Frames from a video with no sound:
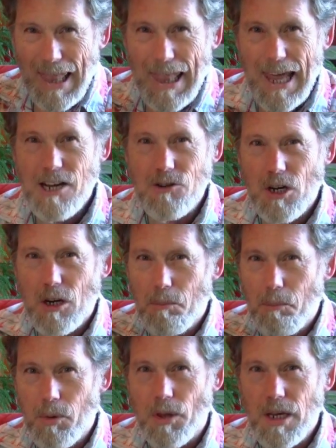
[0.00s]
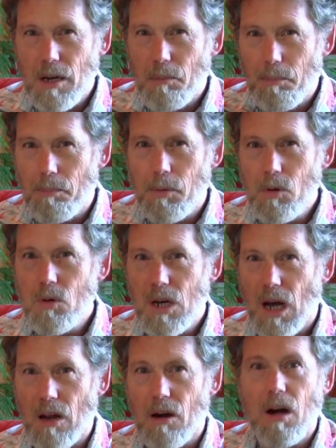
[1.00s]
electric brilliant blue
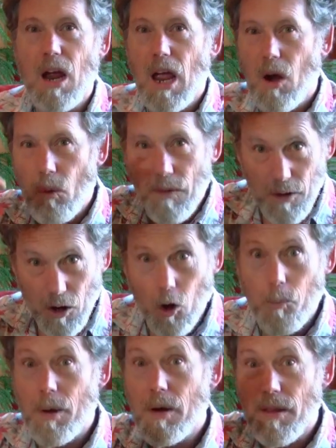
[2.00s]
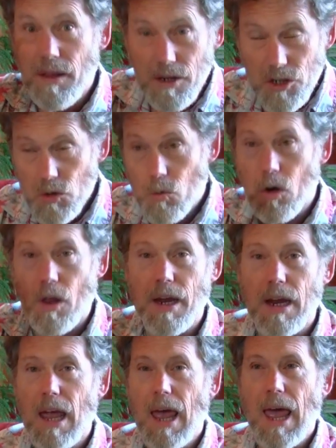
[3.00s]
color when they're open and they're
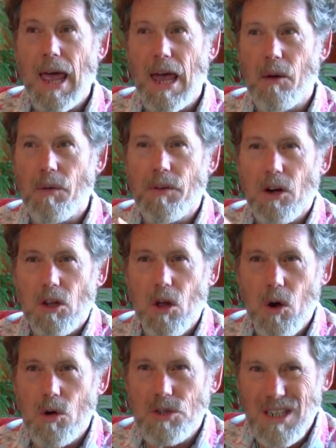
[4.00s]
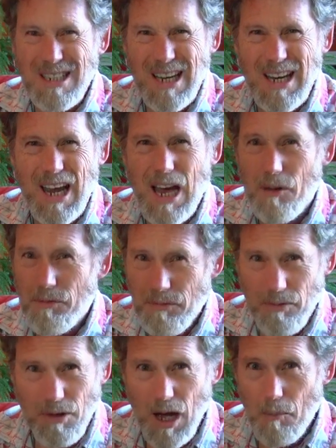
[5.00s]
swirling and when they're closed they tend to have
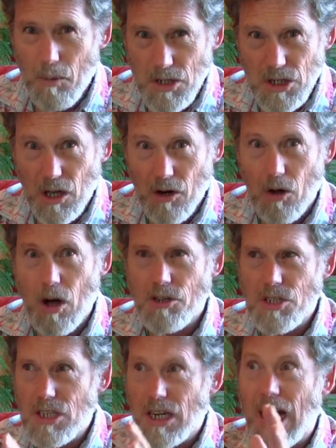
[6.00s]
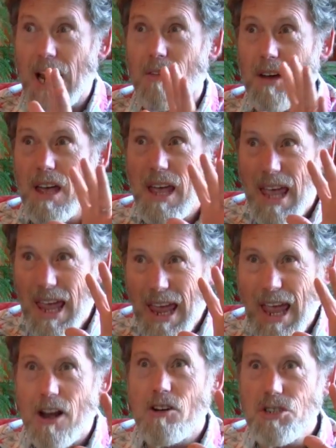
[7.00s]
not much color at all just a kind of a
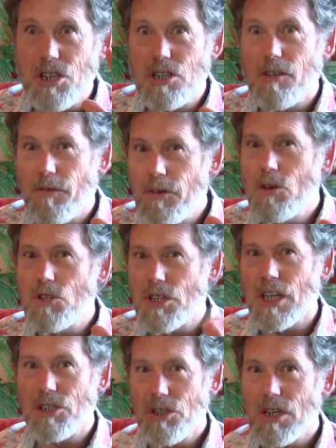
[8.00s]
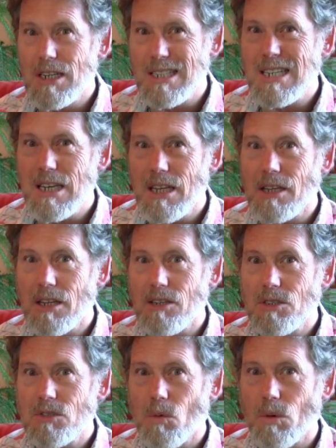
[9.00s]
energy diffusion that you can see that
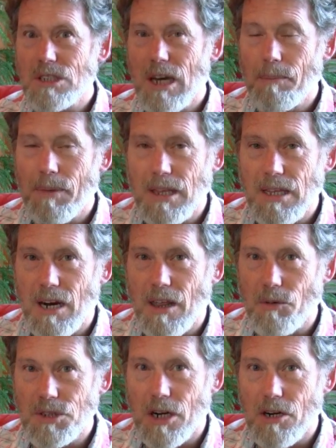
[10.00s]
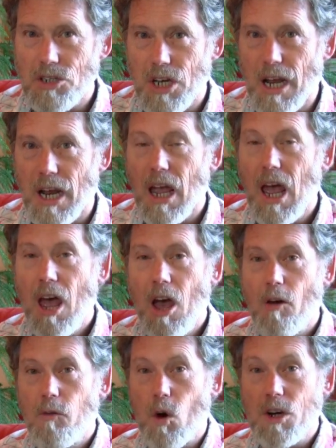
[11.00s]
there's was something there that was energetic.
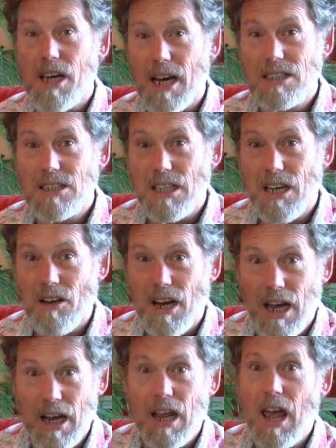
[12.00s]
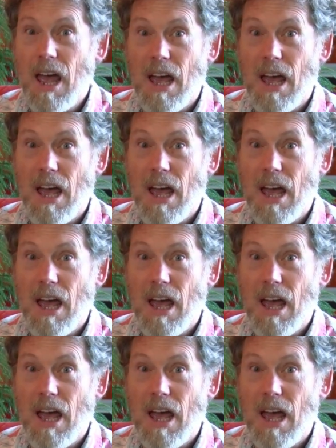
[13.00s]
Vortexes on the other hand